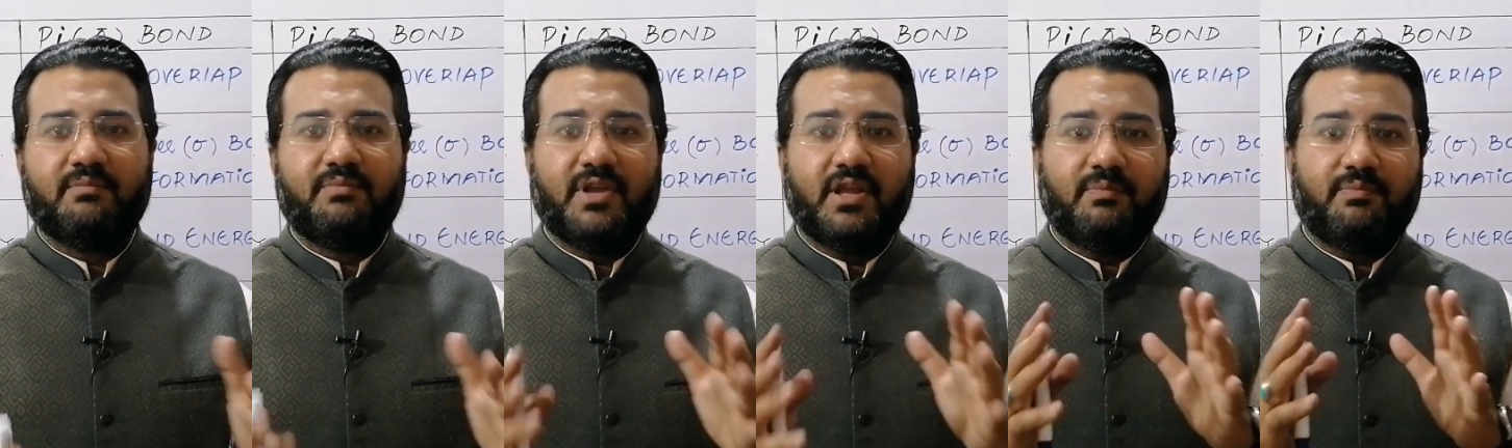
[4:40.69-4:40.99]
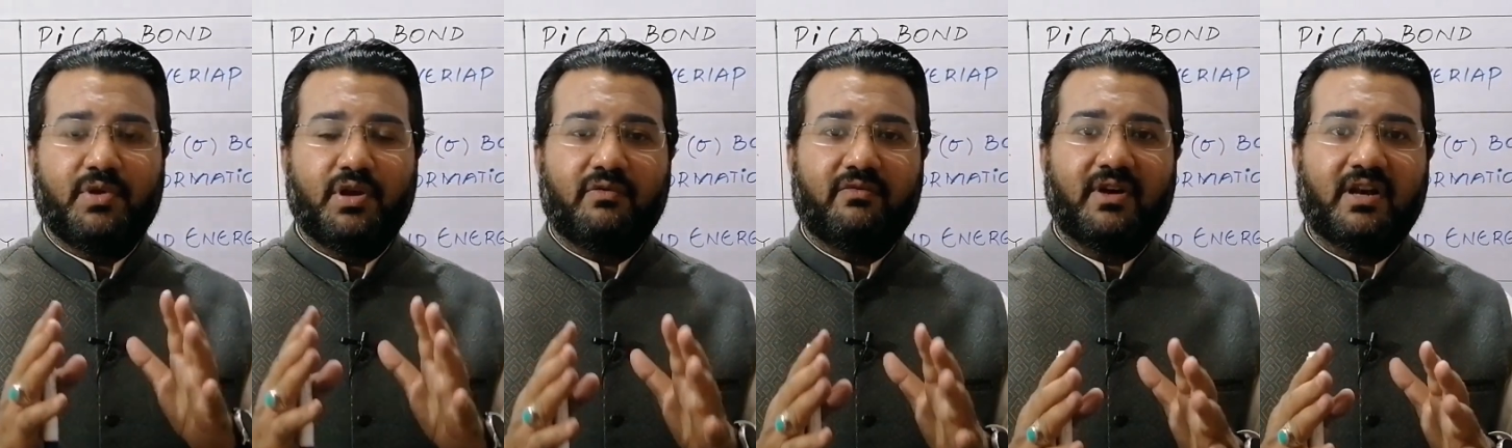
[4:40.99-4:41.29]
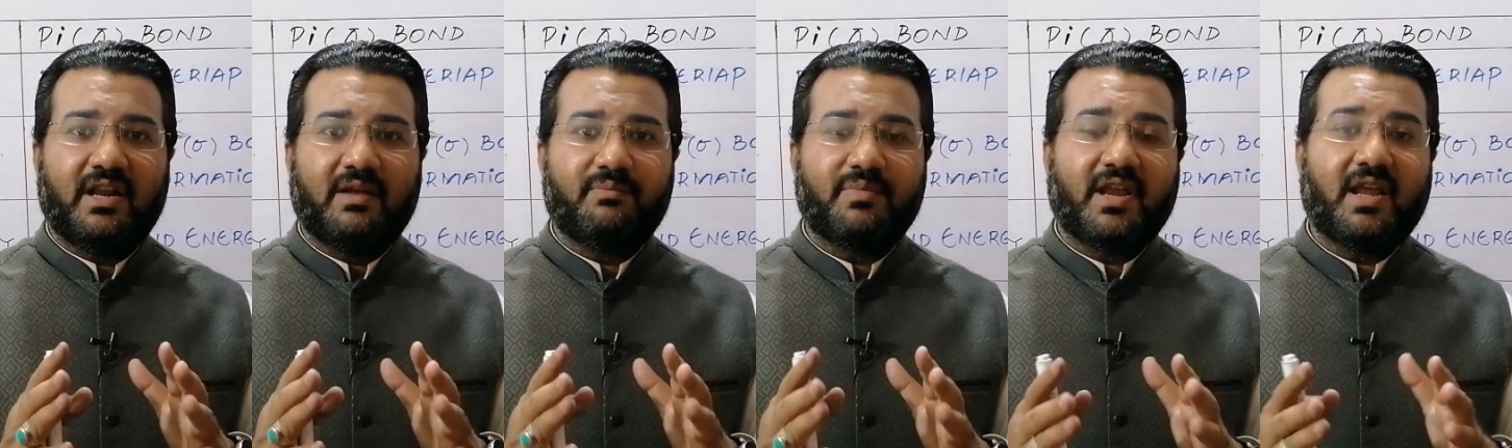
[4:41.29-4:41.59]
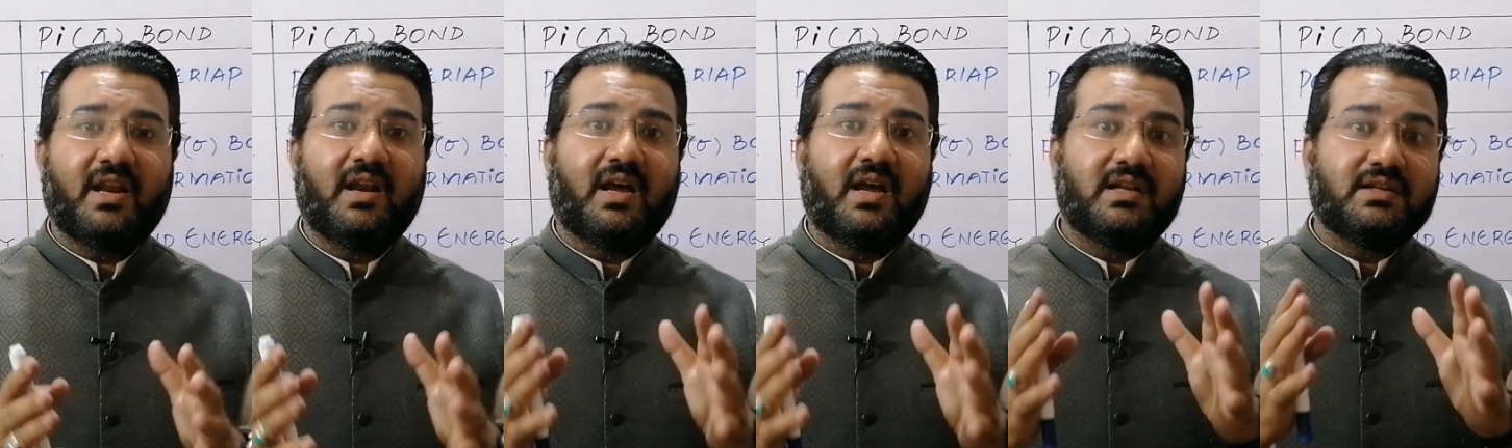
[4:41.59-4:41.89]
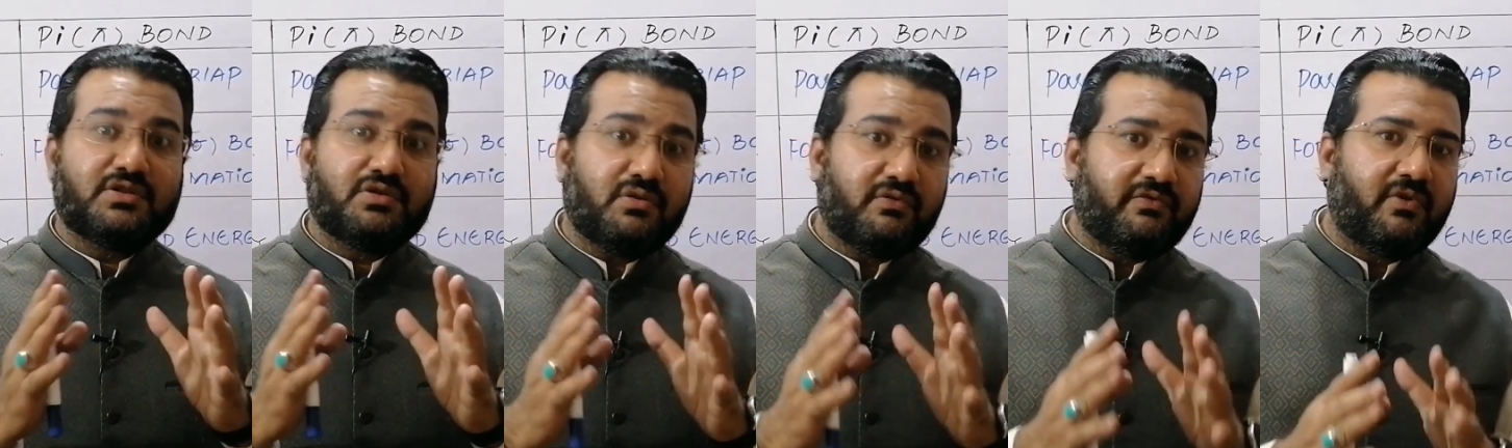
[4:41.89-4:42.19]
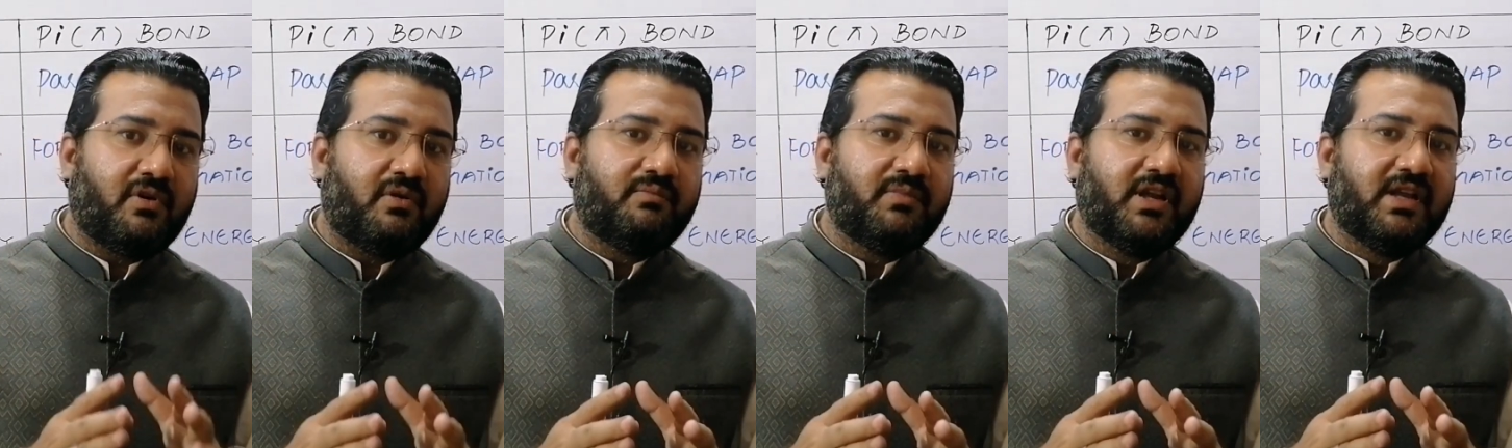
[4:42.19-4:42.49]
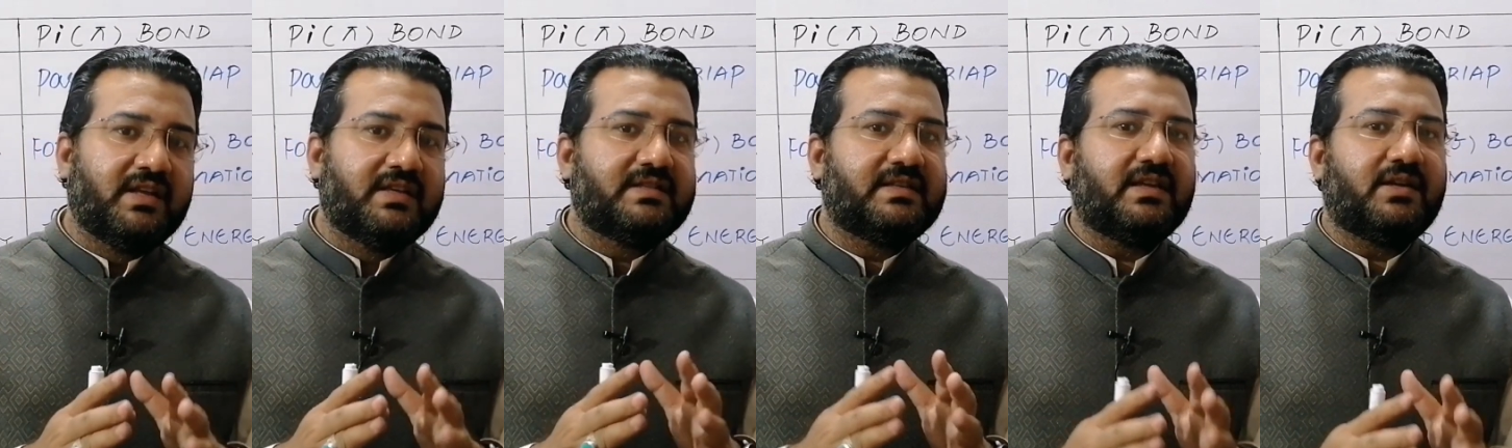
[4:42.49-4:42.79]
Pp overlap can also form
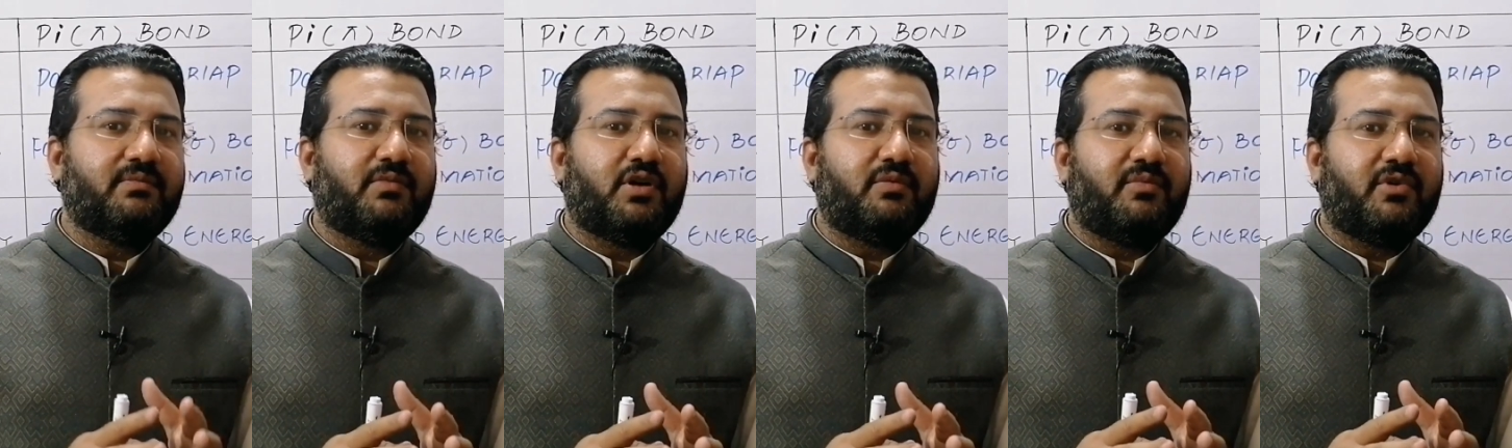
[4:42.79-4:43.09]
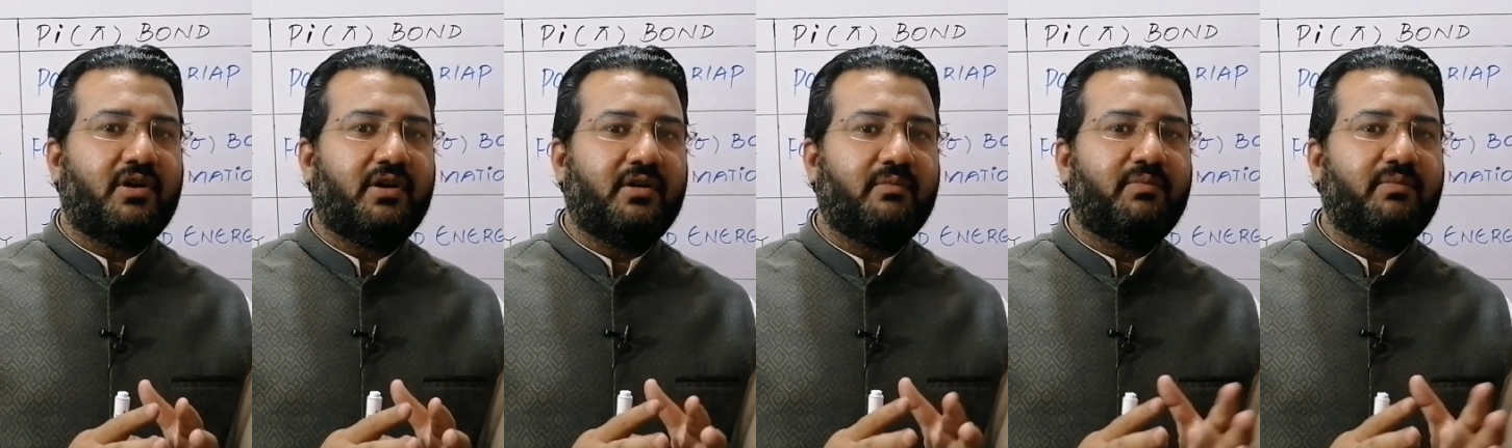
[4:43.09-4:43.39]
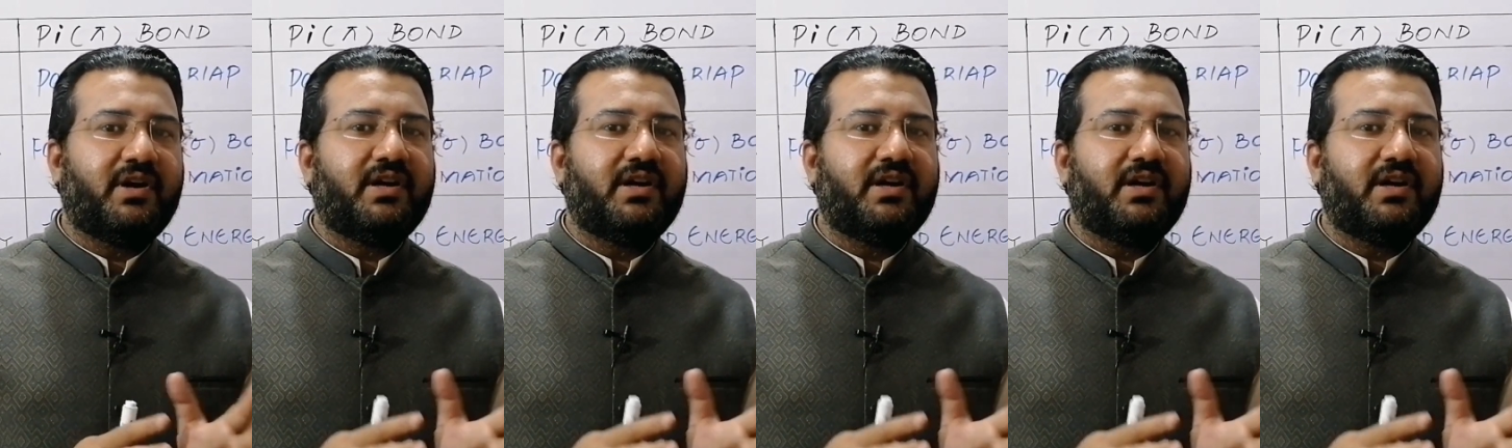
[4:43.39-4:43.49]
sigma bond,